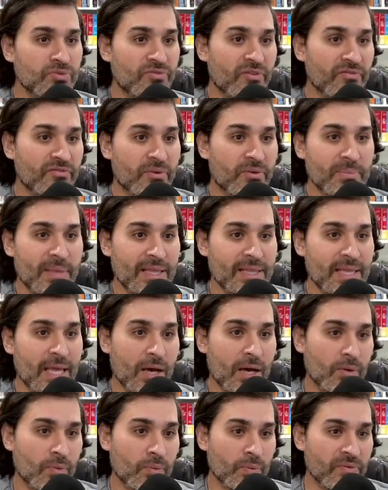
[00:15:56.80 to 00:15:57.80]
on from that
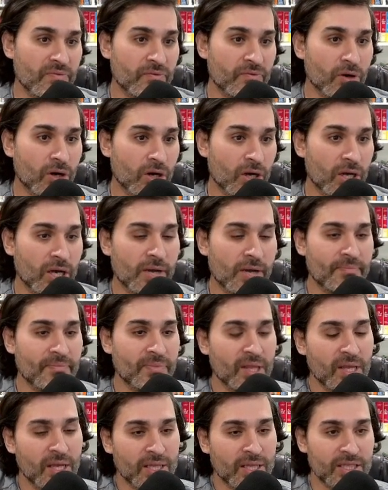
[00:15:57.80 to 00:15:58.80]
now. We've got
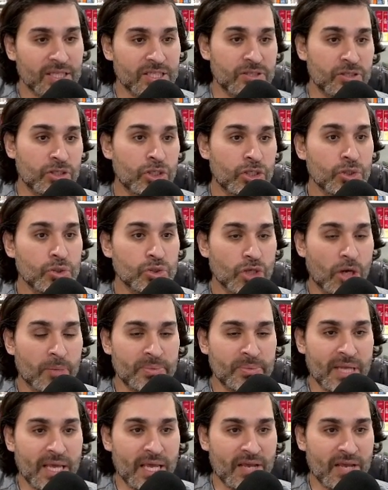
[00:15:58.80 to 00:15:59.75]
this huge update